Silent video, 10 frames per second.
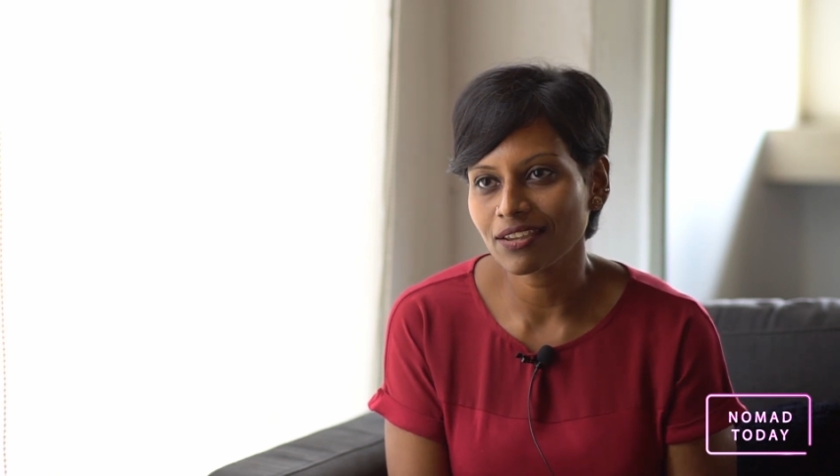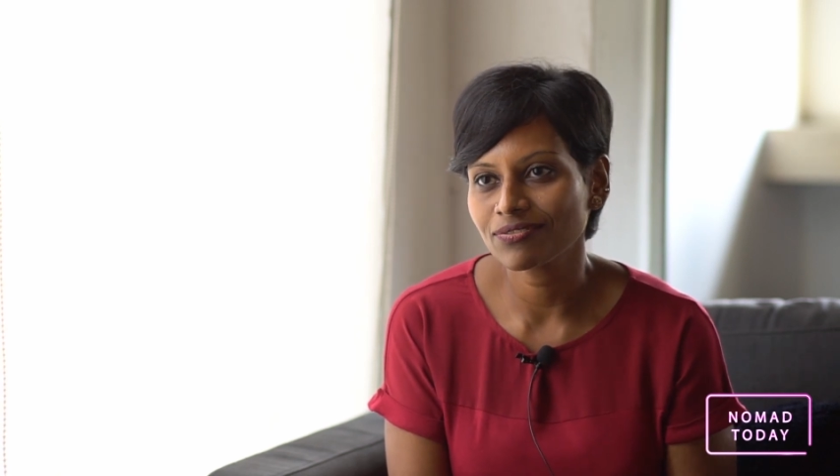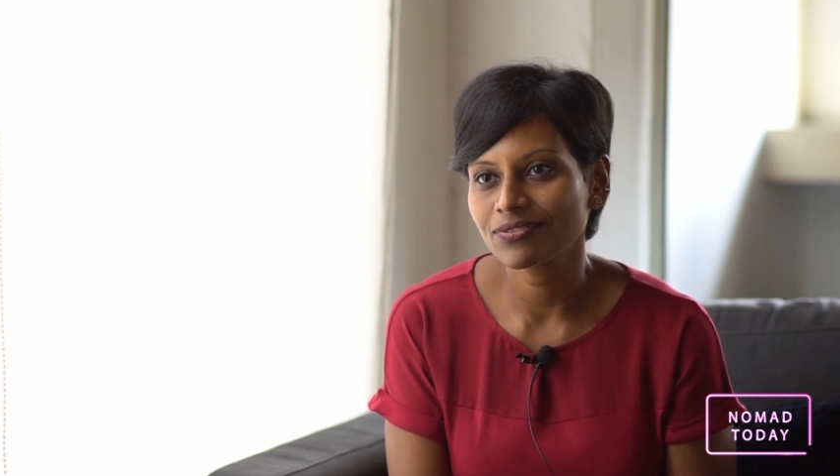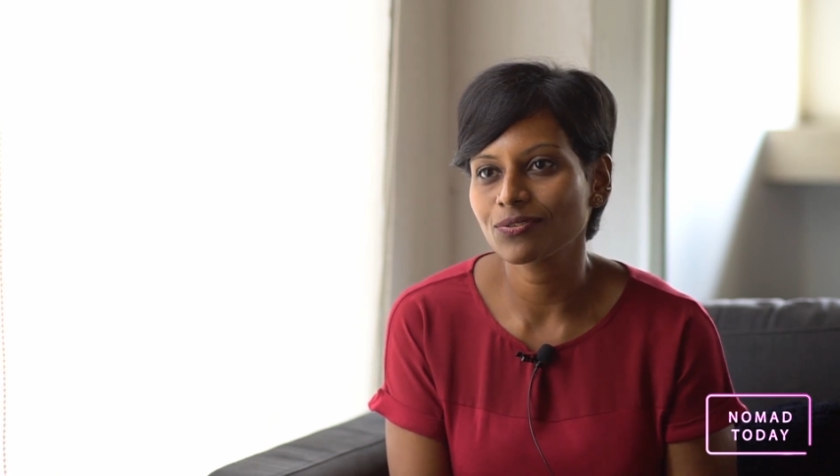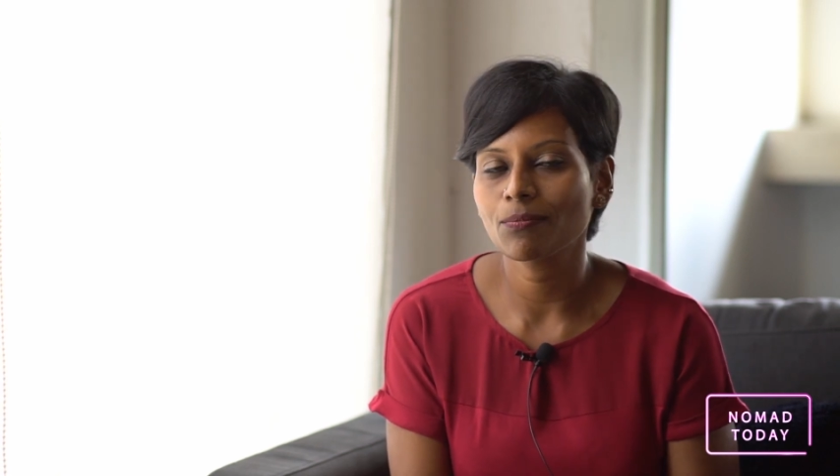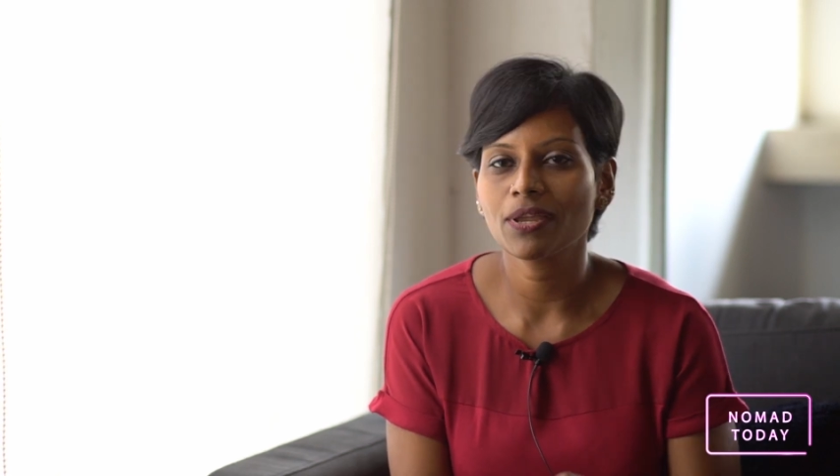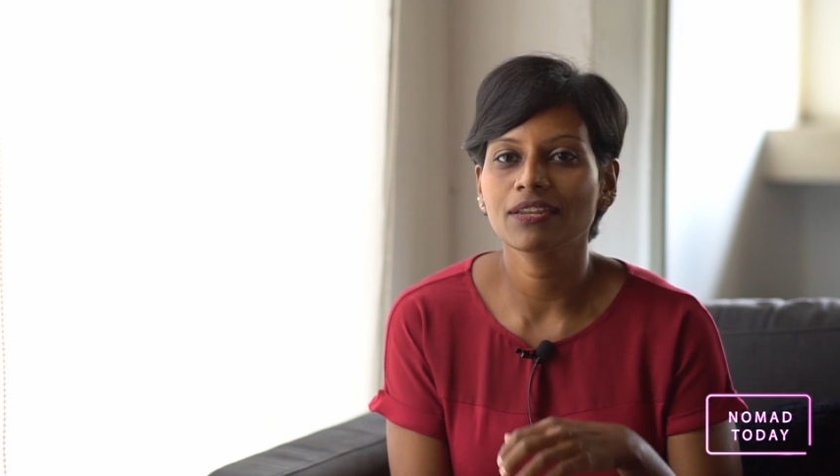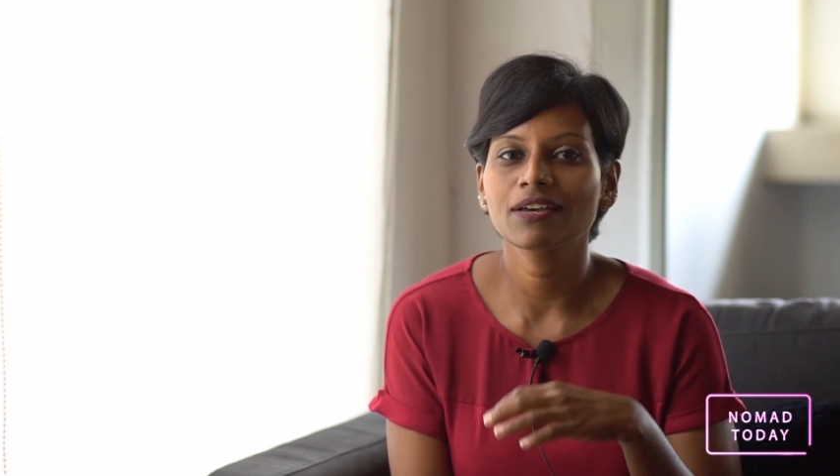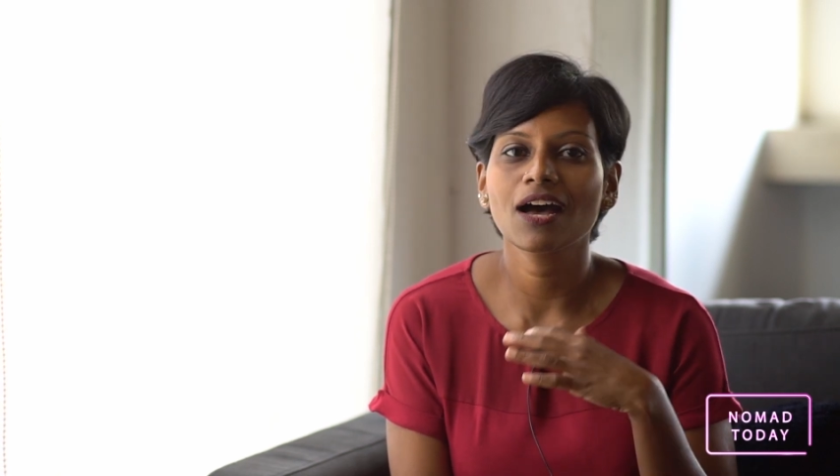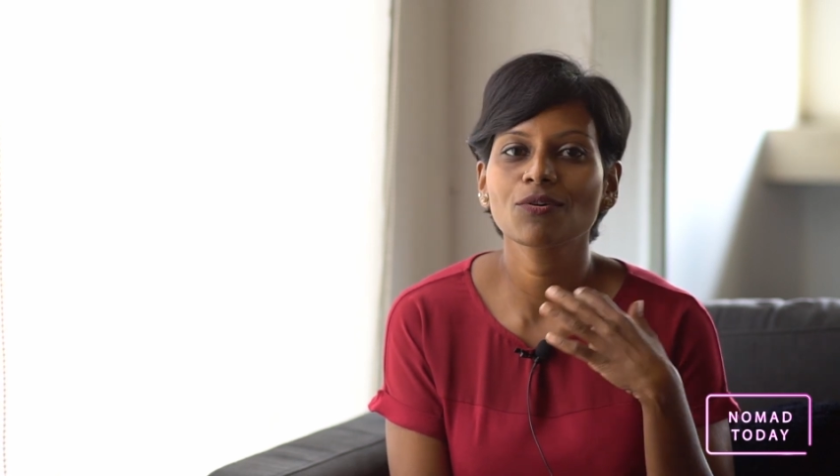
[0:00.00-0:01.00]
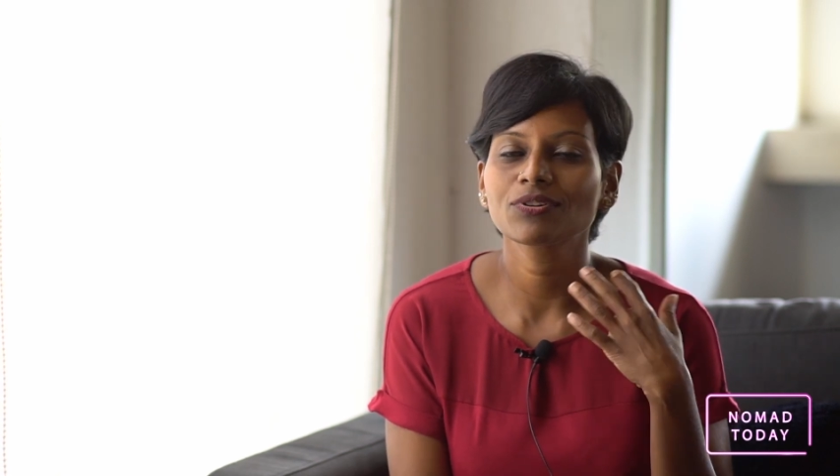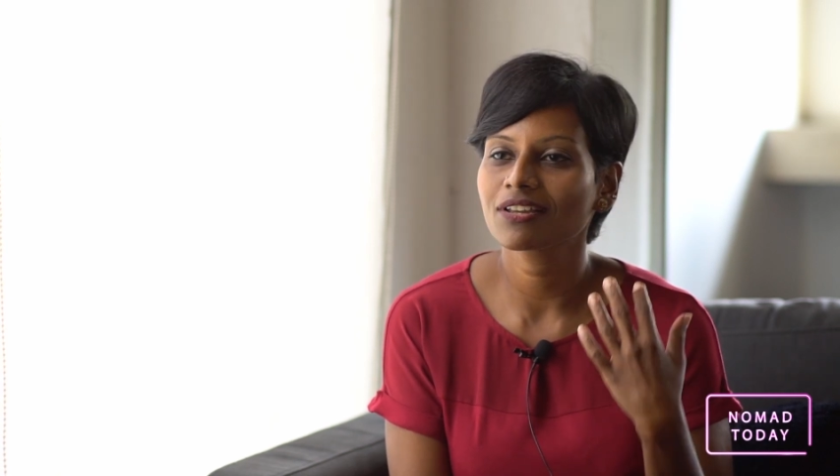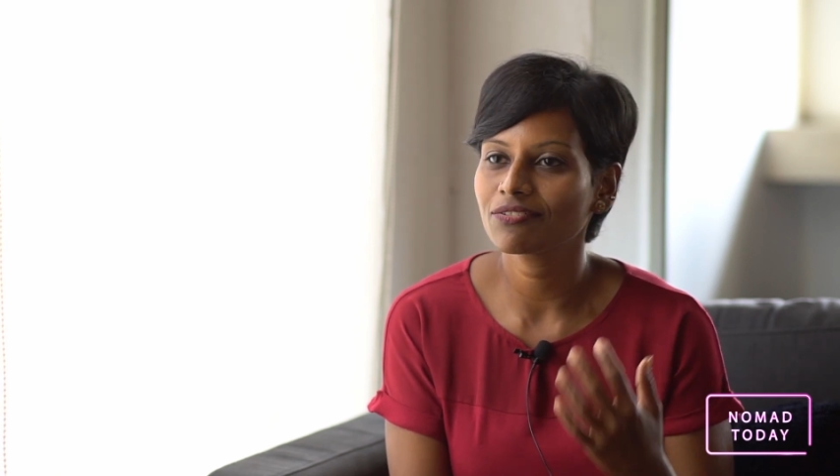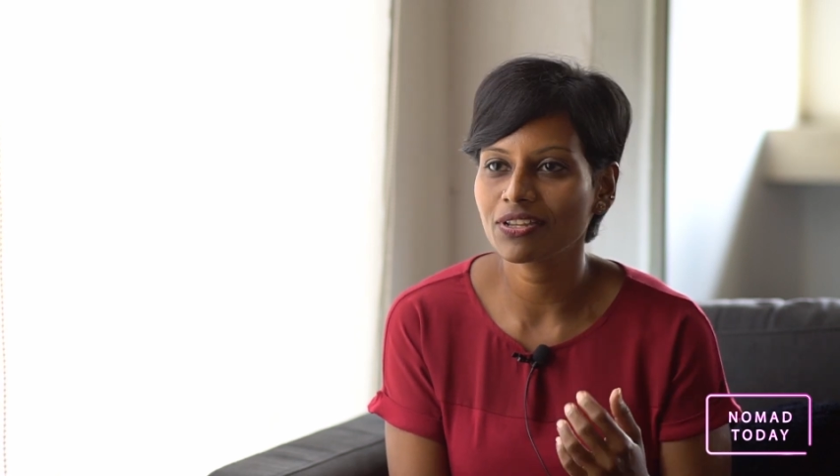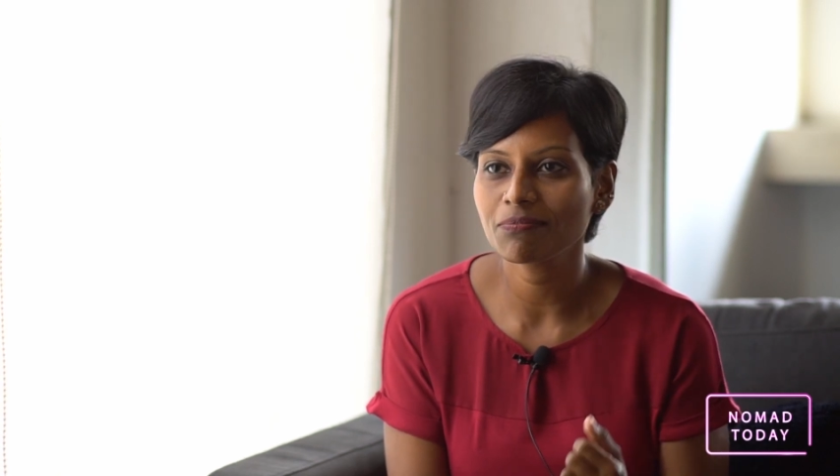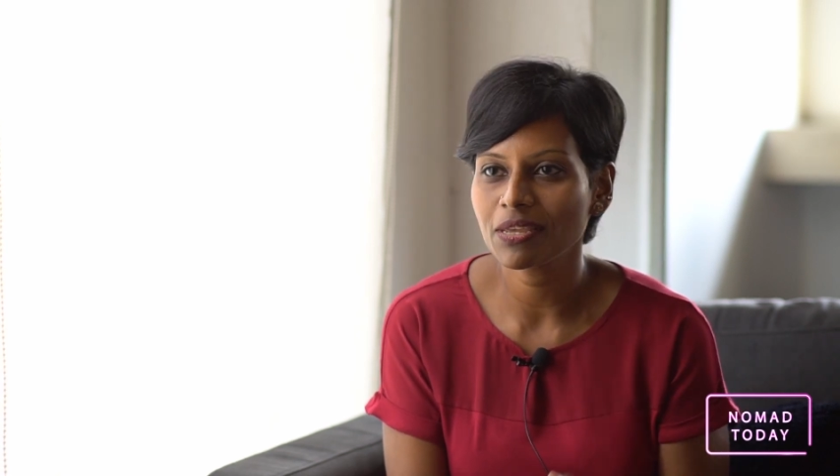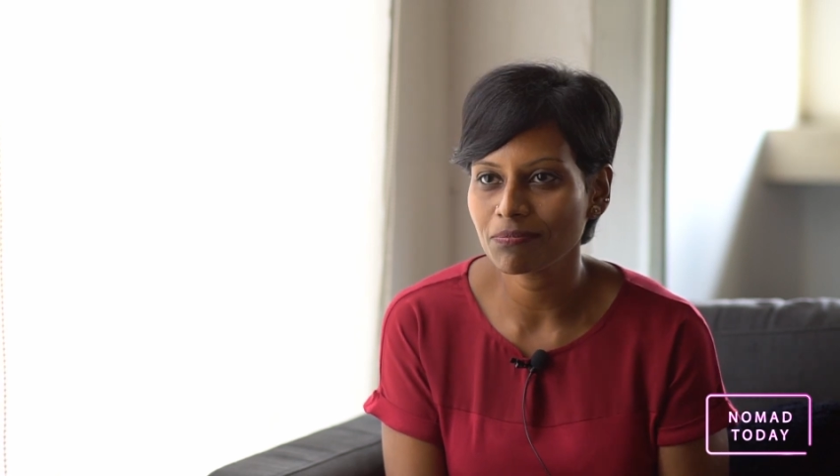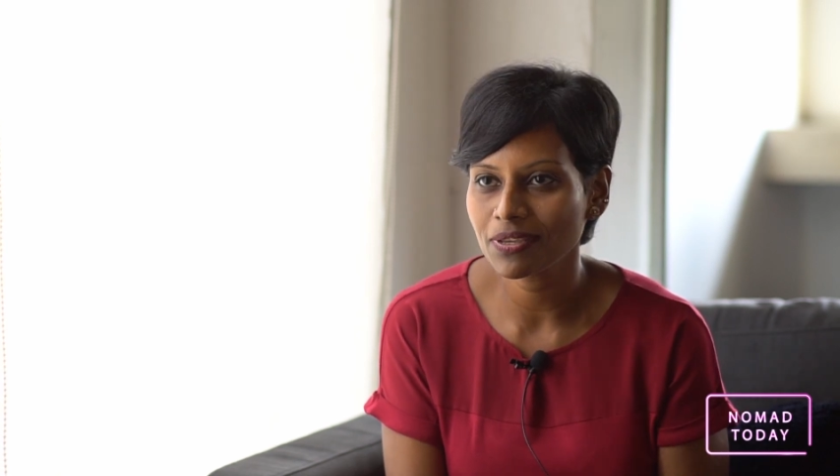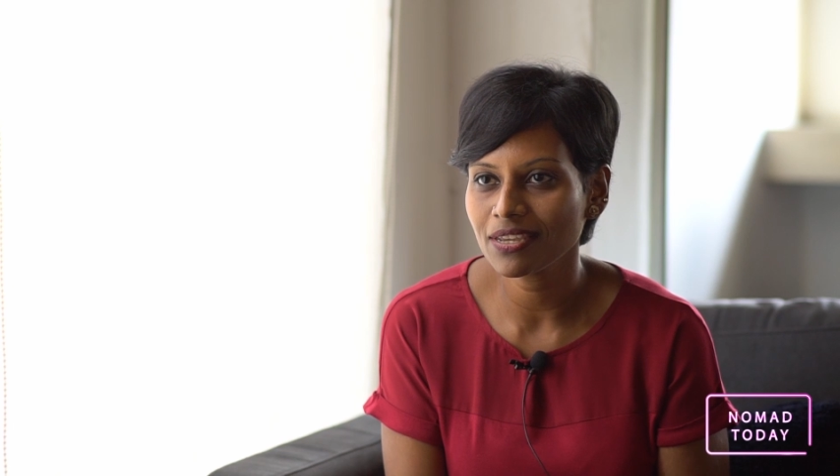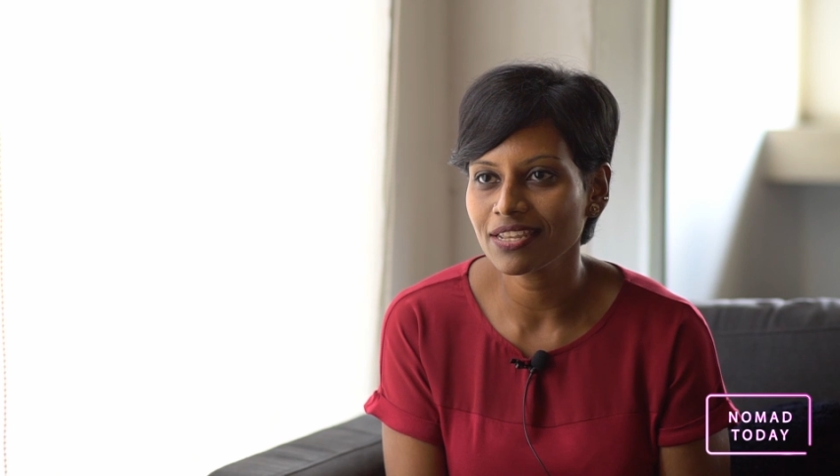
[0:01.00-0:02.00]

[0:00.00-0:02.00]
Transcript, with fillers: no matter how tough it may be,